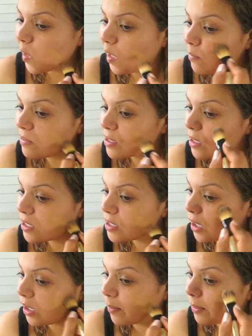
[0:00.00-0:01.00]
I'm just gonna
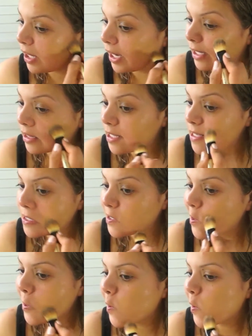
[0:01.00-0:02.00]
start applying this,